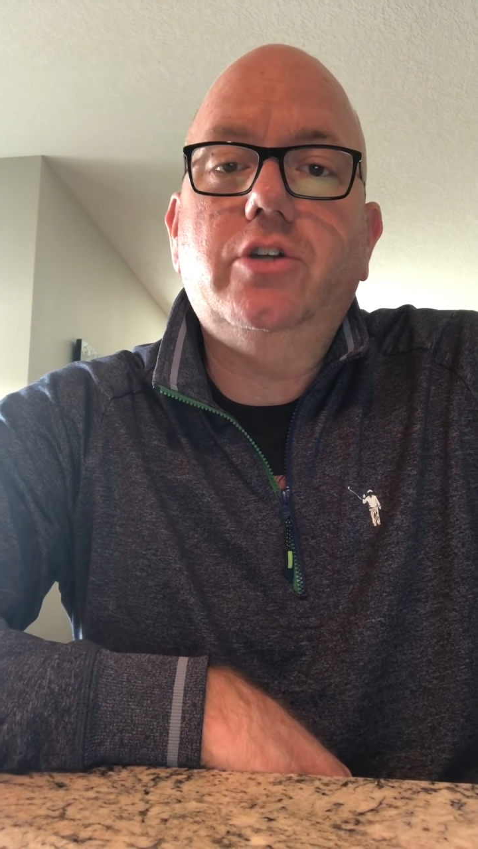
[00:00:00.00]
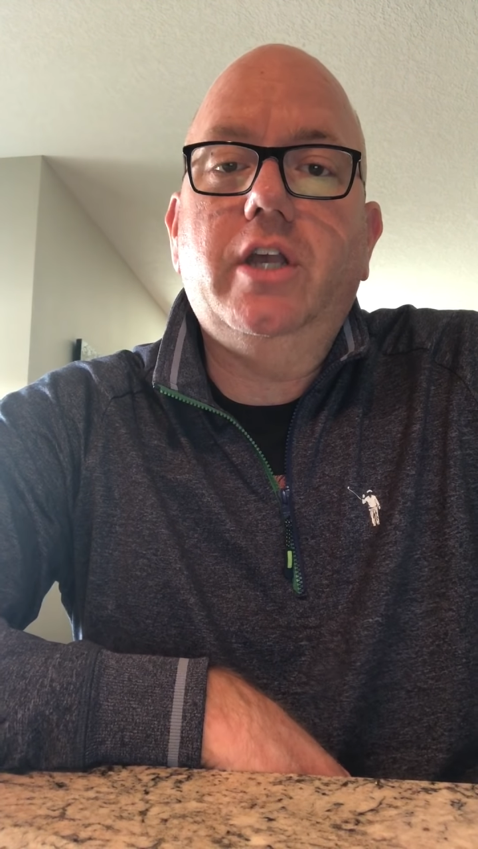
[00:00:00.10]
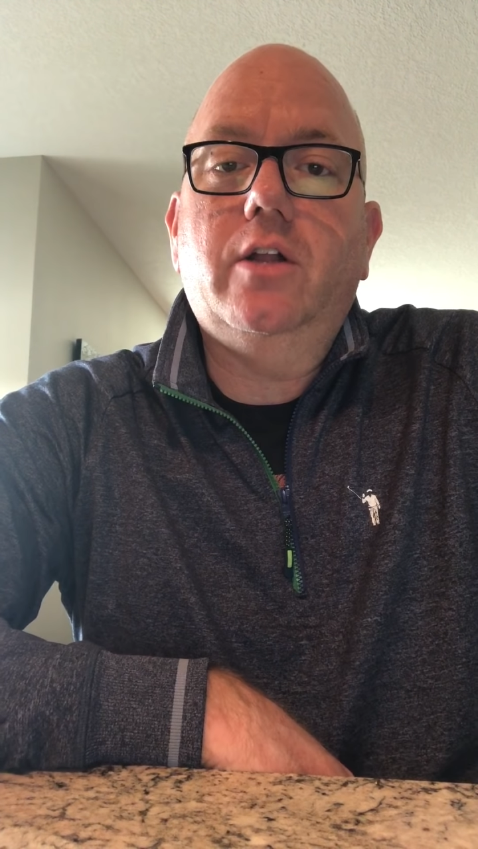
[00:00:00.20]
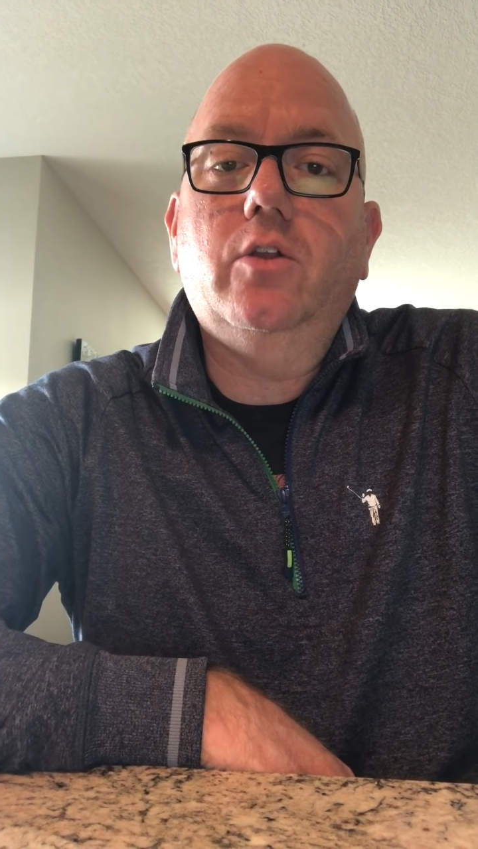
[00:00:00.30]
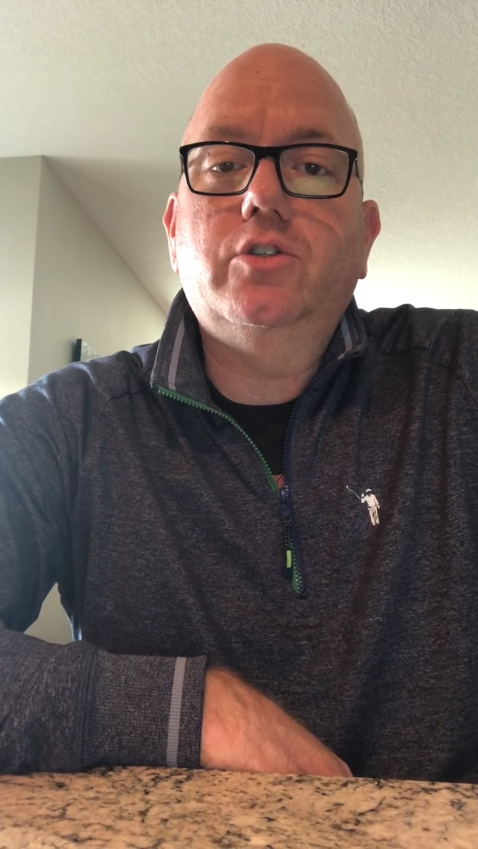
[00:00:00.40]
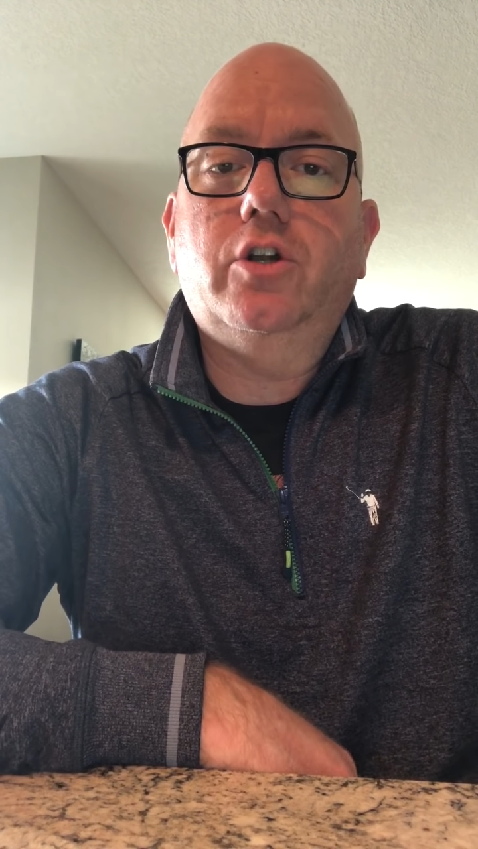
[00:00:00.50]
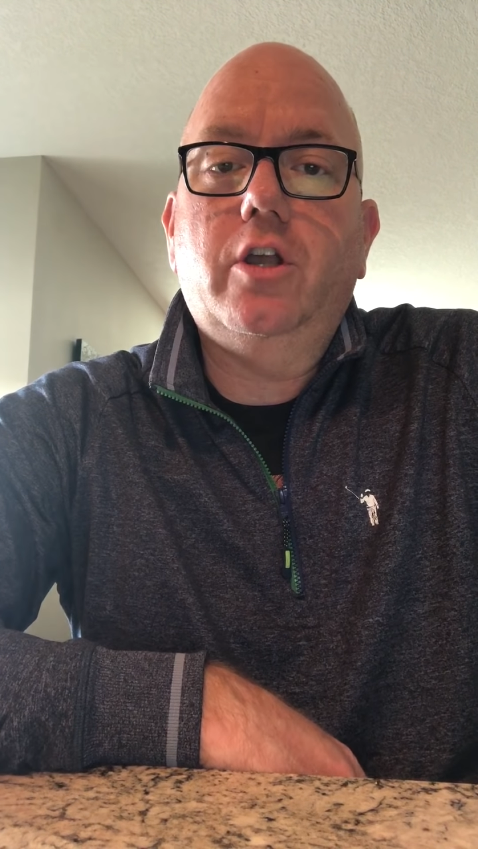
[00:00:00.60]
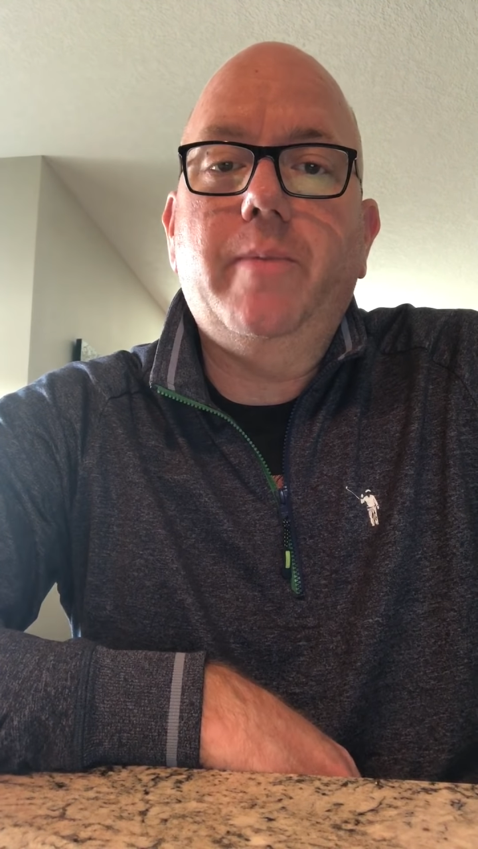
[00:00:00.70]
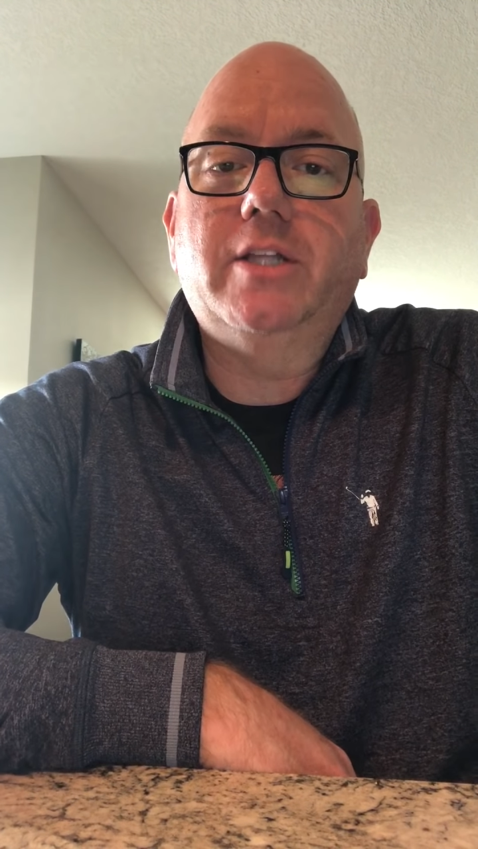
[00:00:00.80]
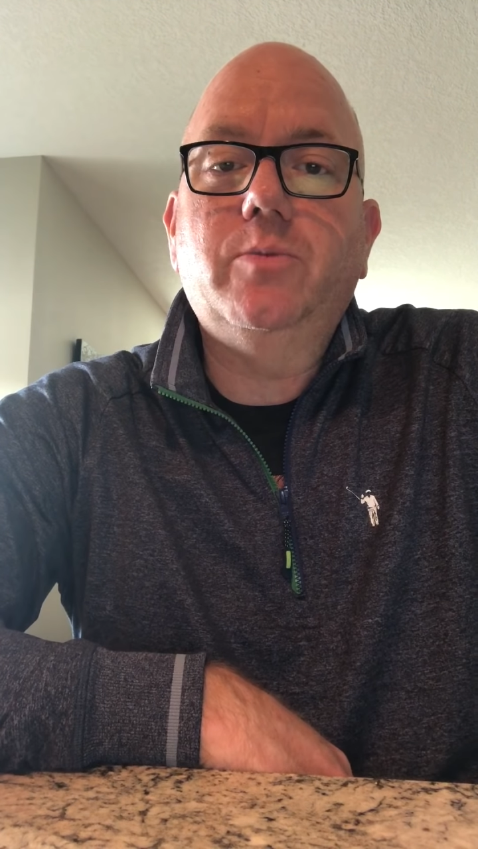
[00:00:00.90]
you get closer to
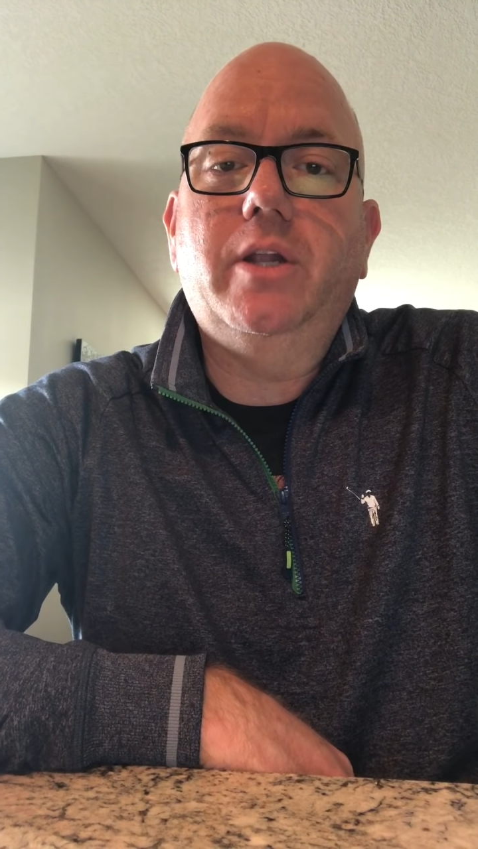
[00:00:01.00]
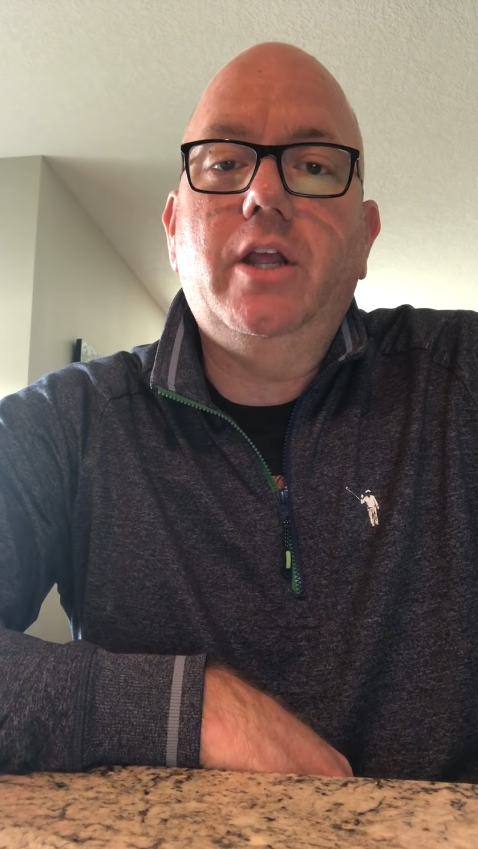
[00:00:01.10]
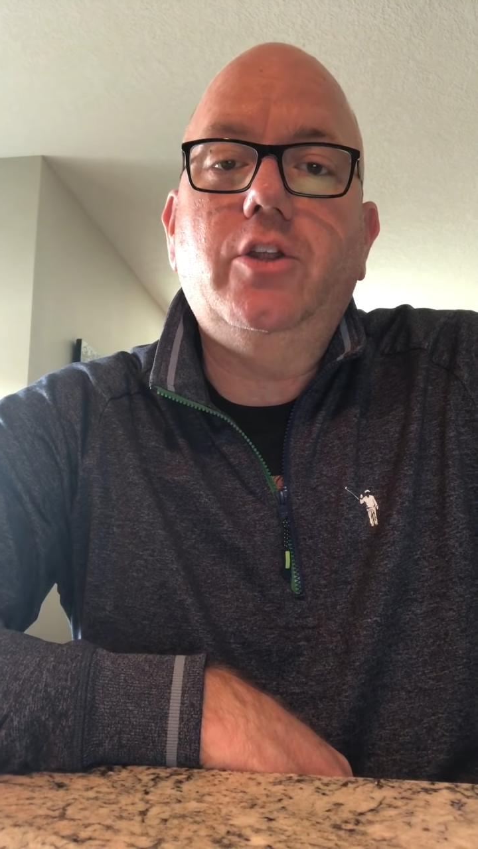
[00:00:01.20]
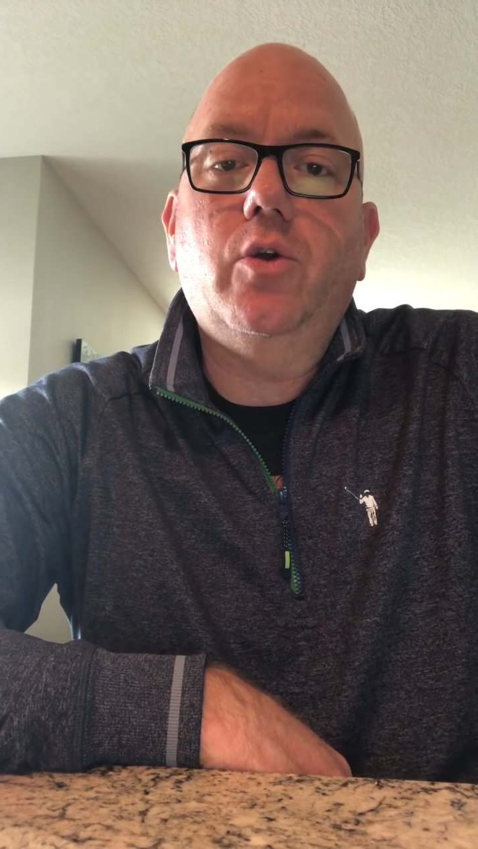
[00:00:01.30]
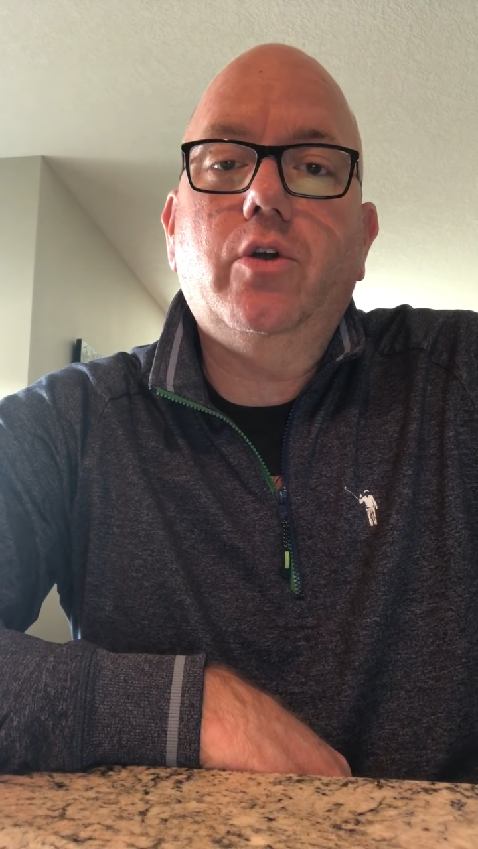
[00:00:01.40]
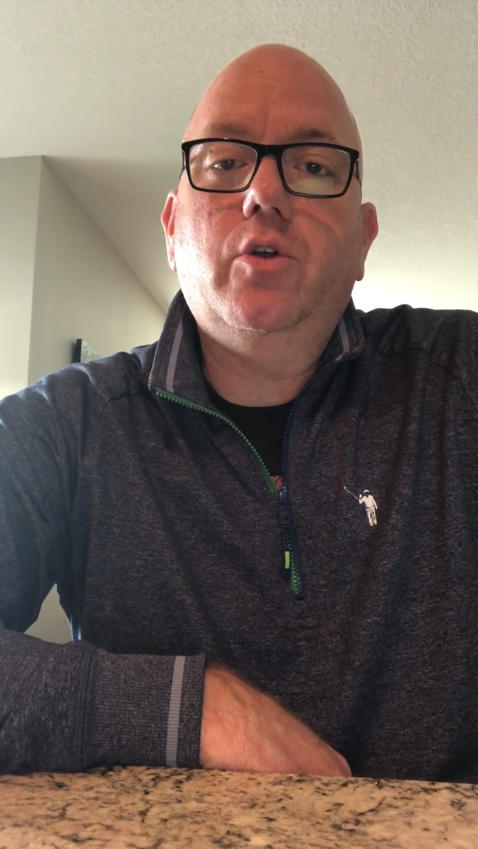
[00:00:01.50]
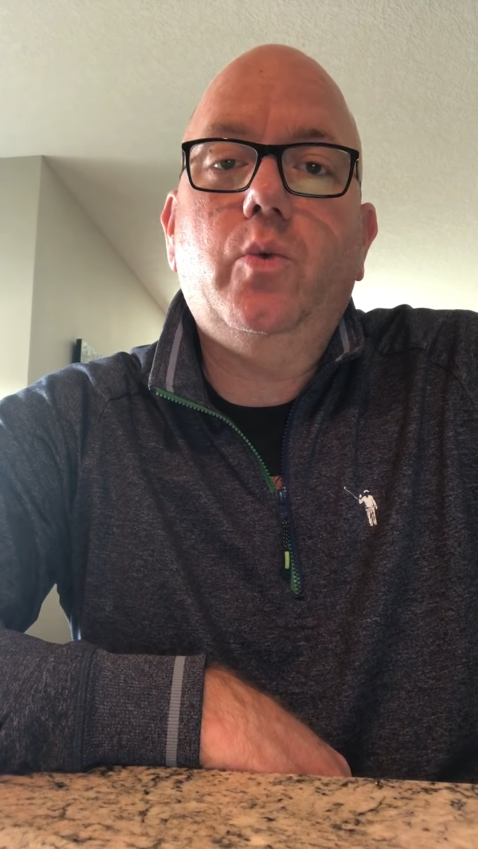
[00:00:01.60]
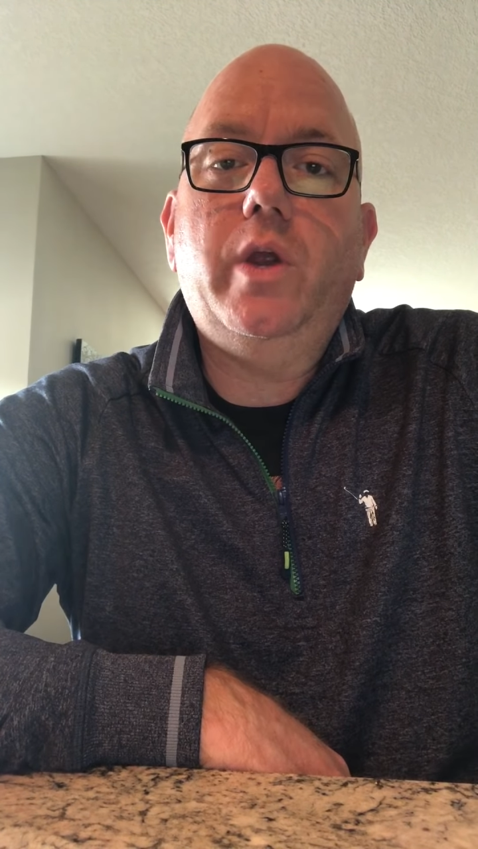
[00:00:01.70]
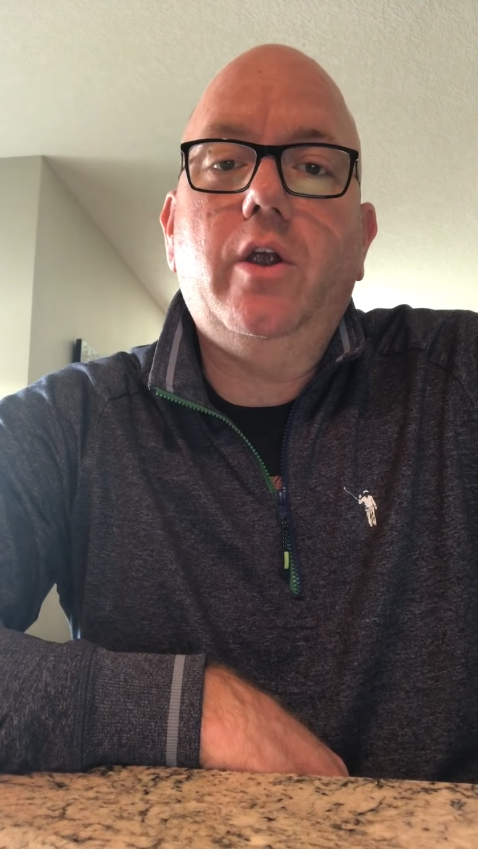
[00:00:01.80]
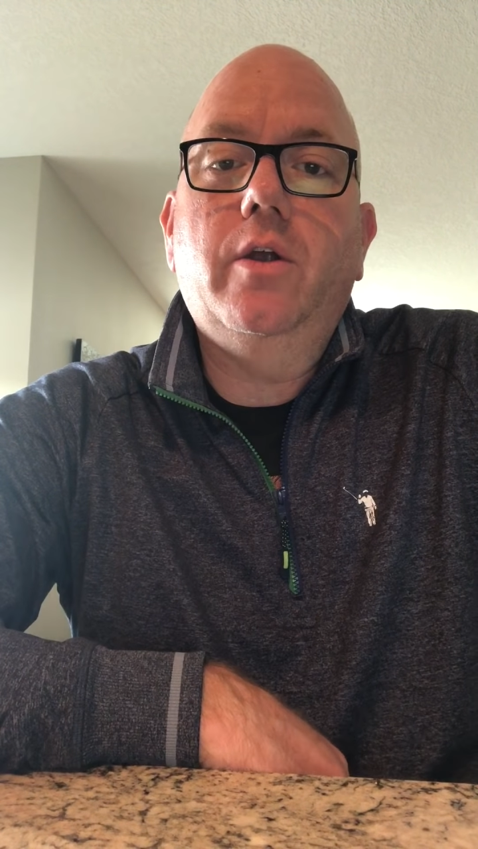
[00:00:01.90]
commencement in your
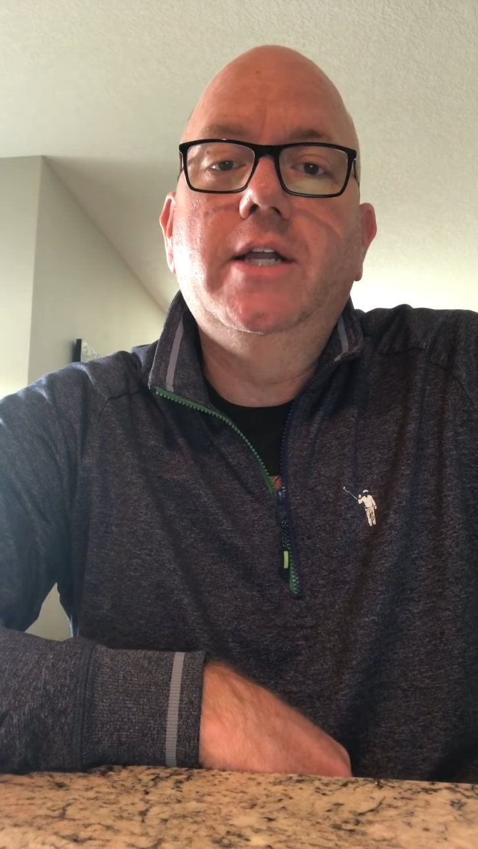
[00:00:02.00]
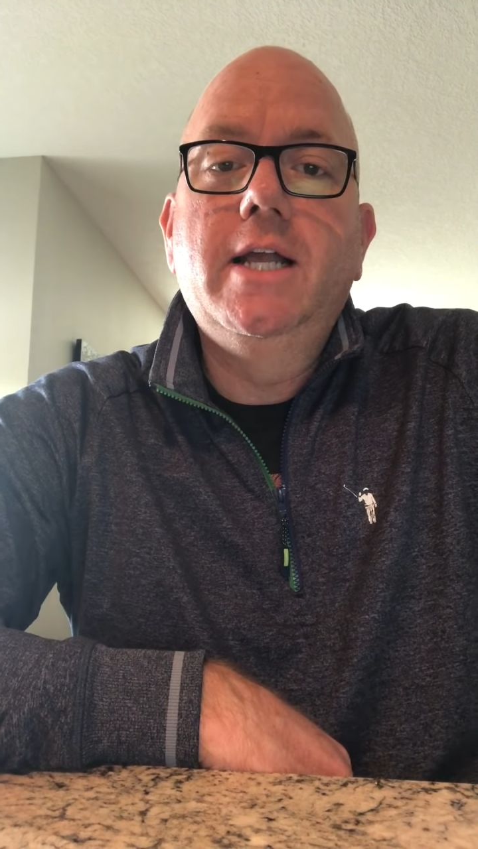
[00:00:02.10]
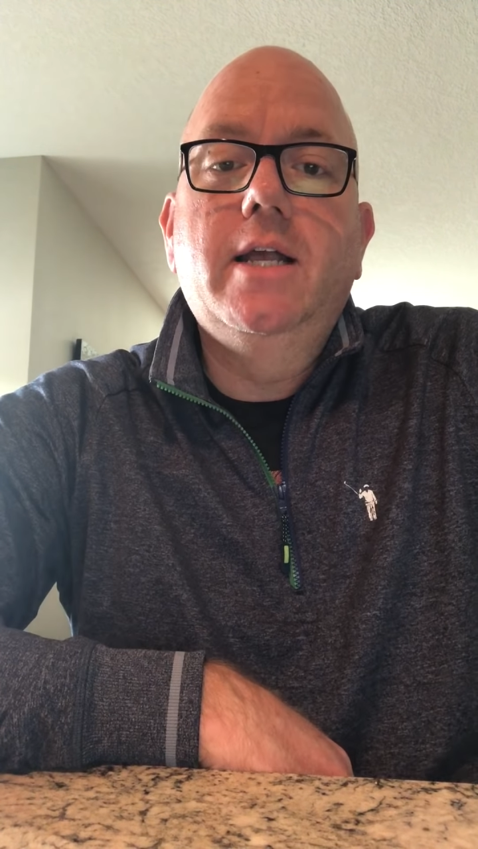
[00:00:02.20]
career.